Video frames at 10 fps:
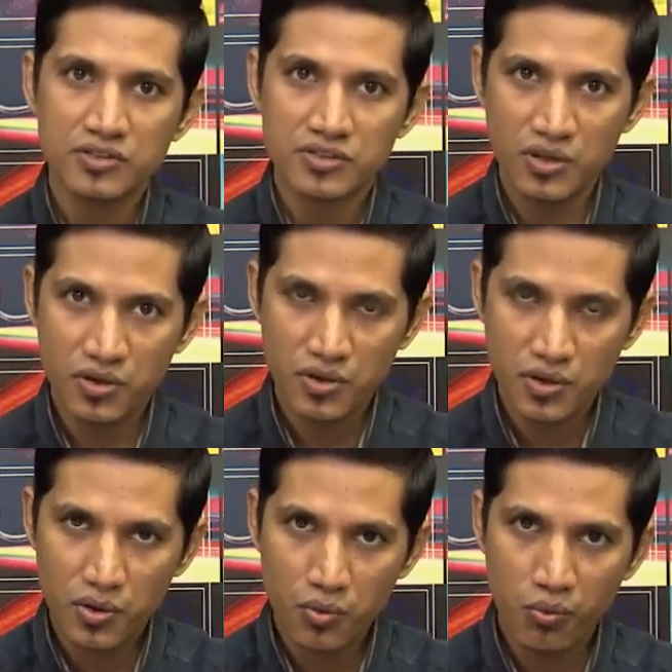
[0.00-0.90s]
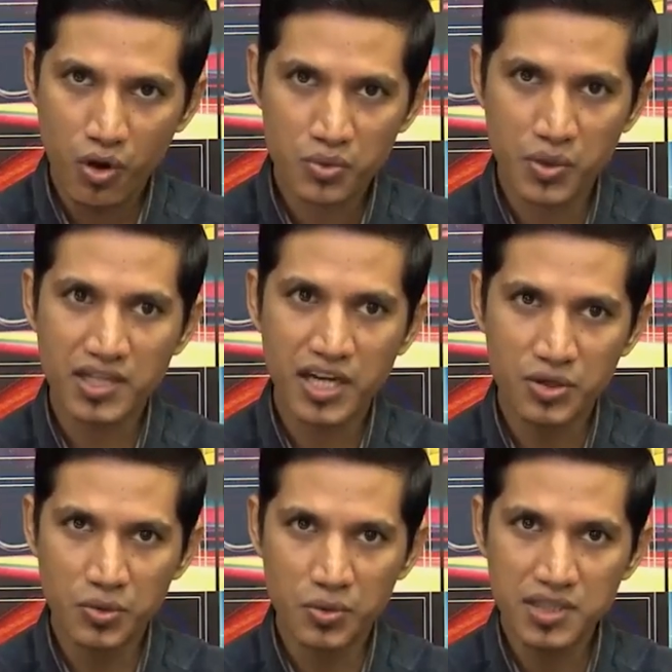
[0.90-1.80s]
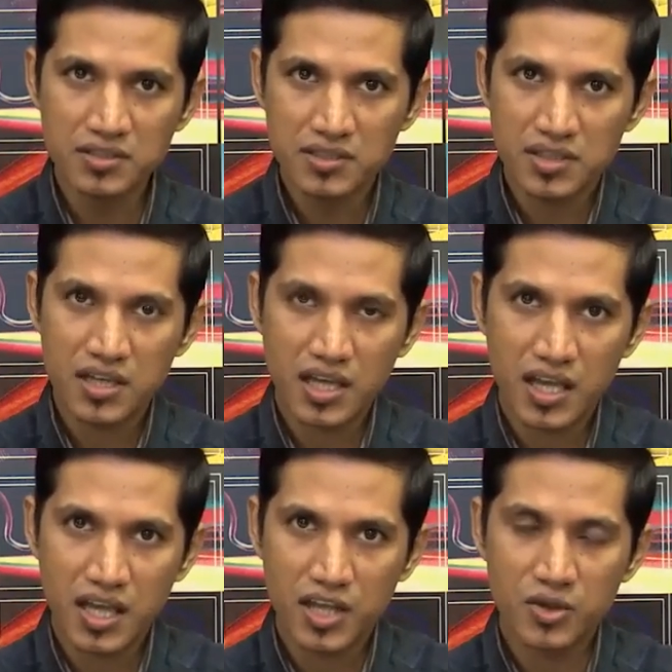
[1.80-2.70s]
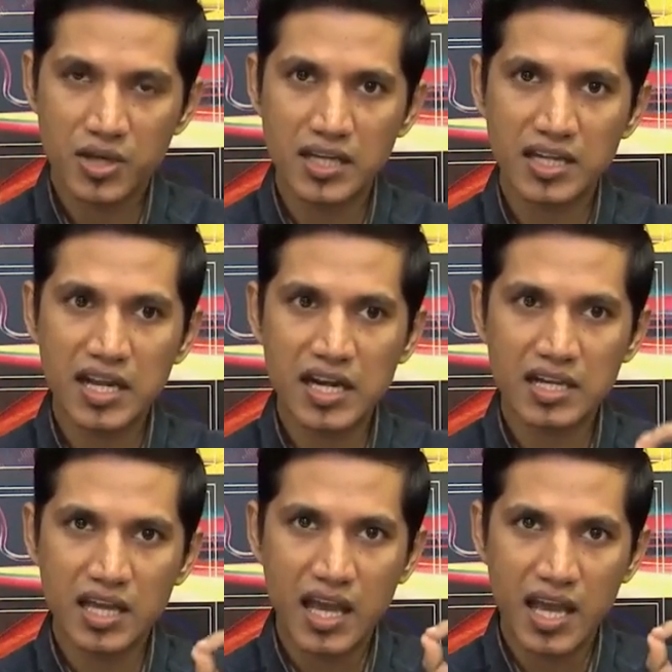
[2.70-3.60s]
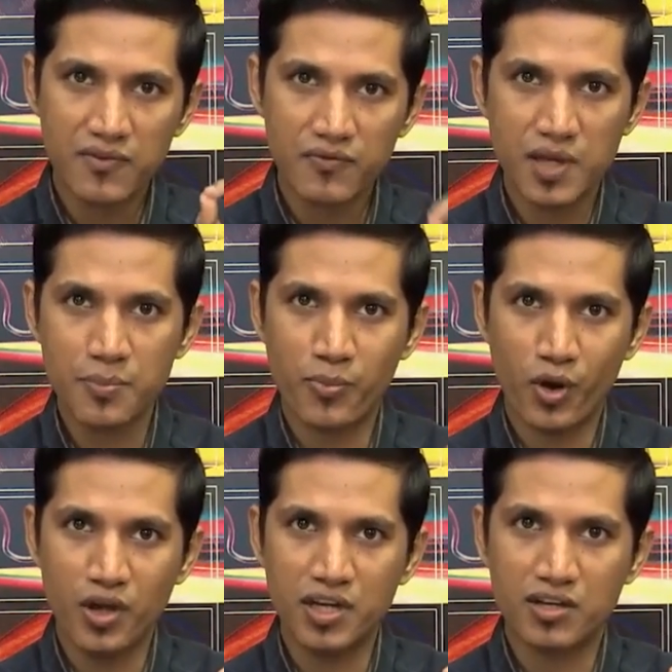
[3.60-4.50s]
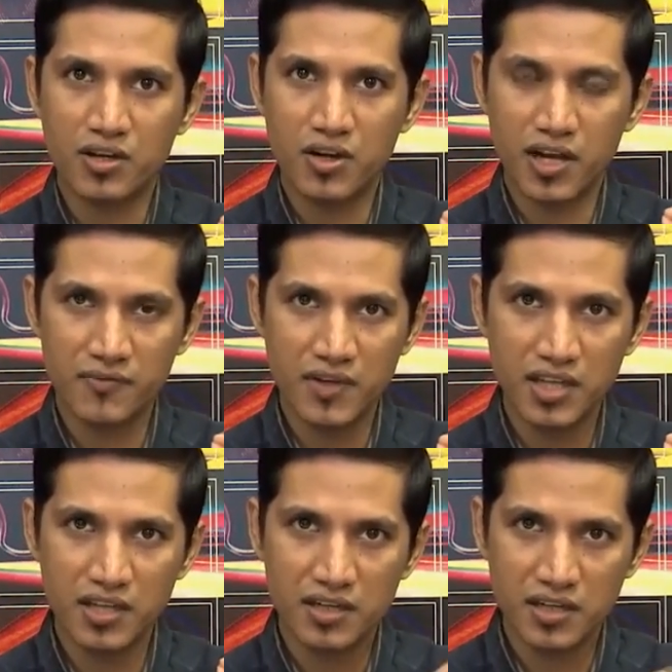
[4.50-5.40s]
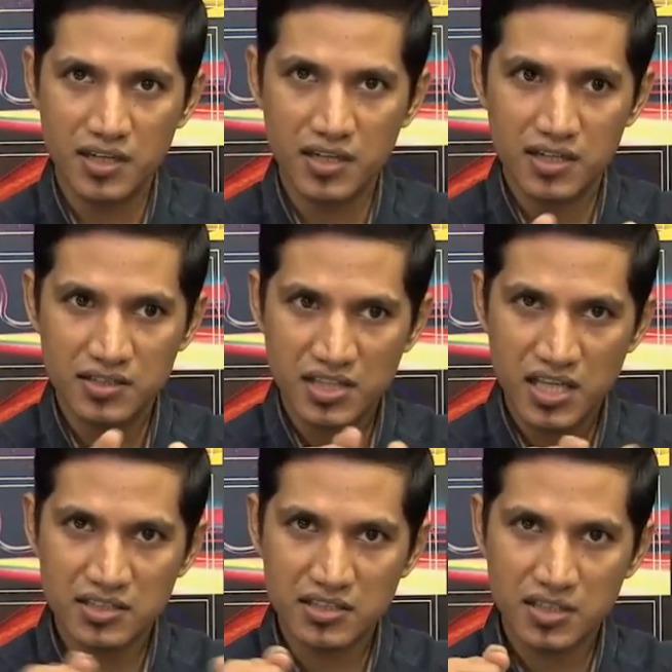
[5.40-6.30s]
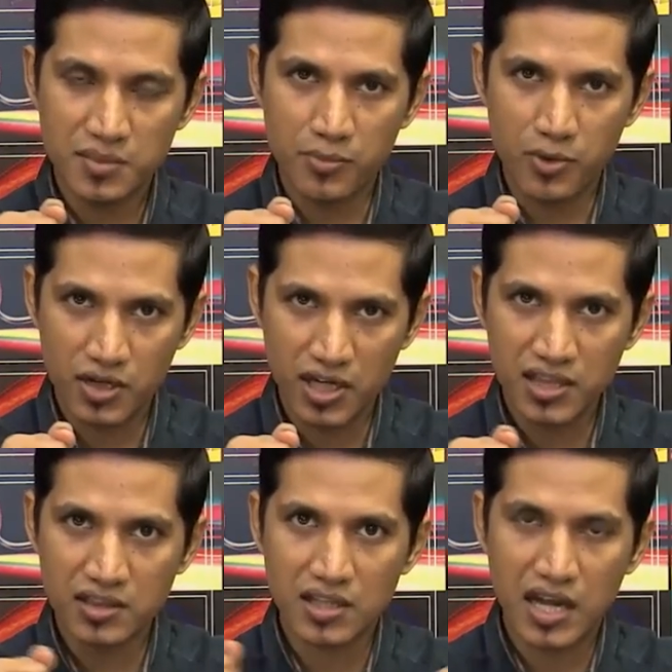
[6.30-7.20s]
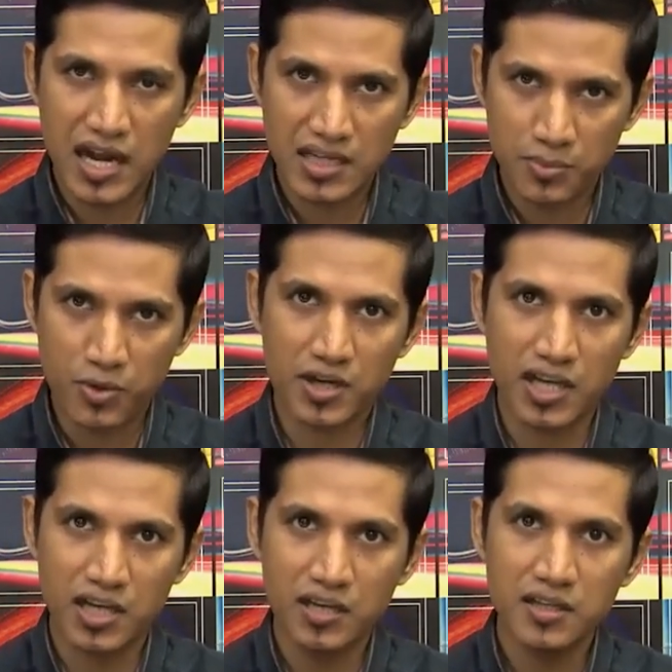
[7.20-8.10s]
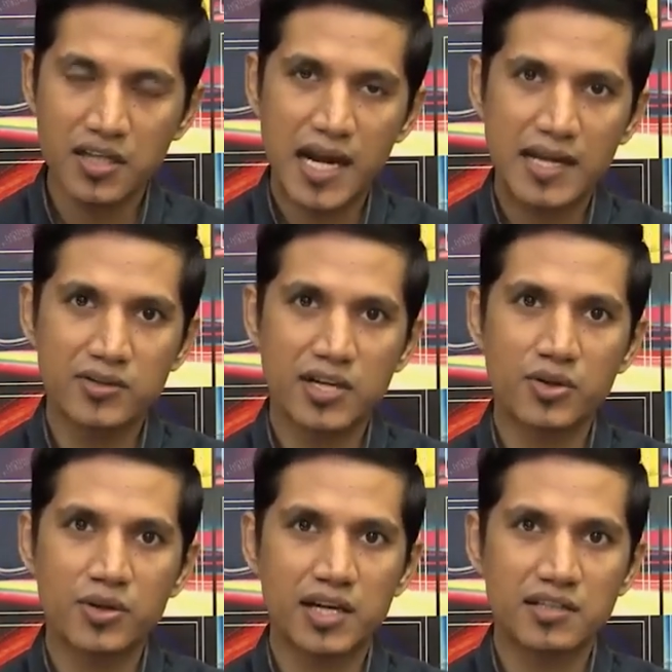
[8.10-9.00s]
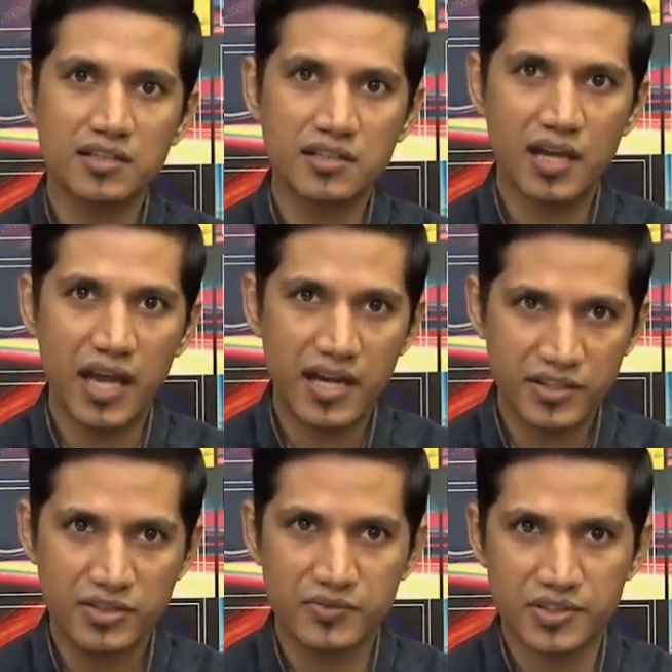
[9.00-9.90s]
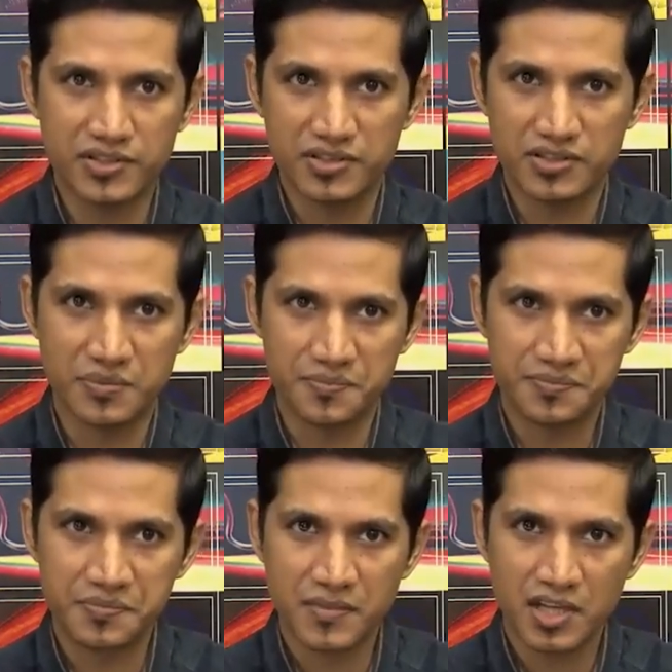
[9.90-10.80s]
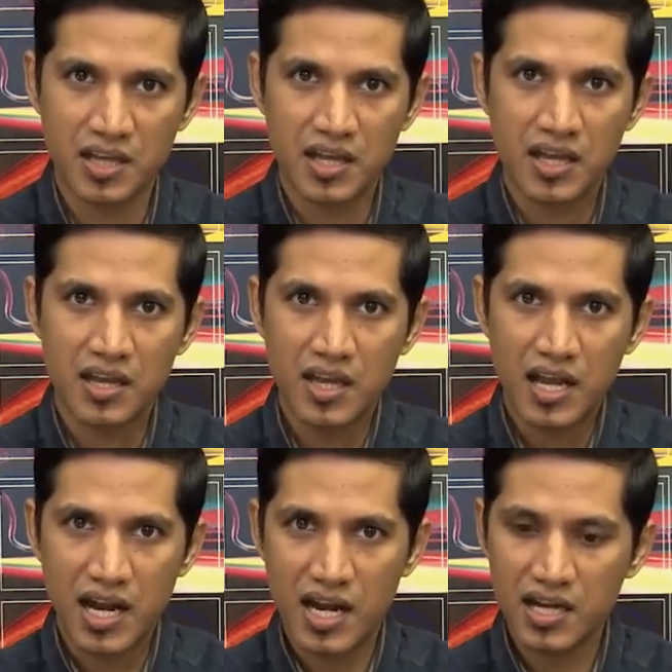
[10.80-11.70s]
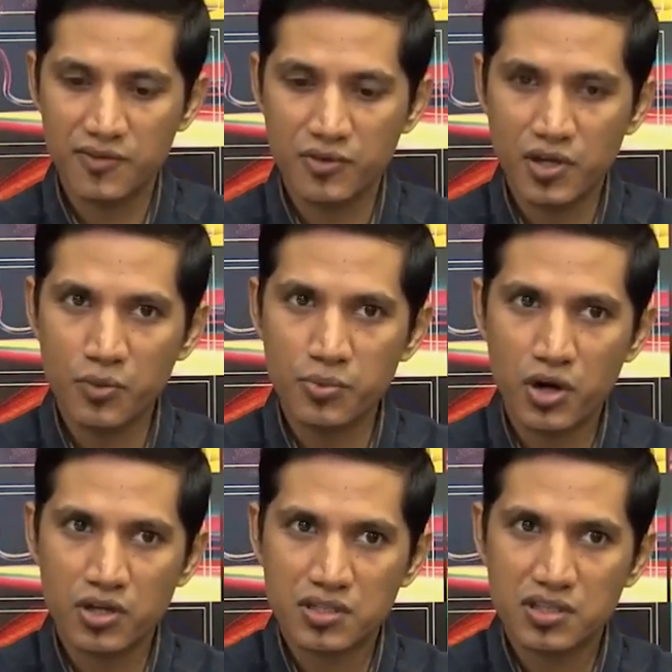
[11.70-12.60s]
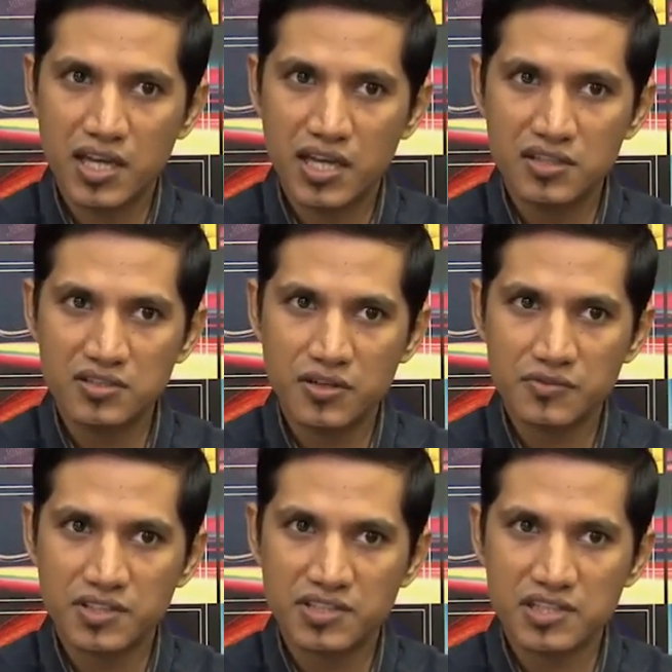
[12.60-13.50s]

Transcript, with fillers: So what one can do is you can take at every point or every change in the bond length and the bond angle, and you can look at the energy of the system. And if you now plot the energy of the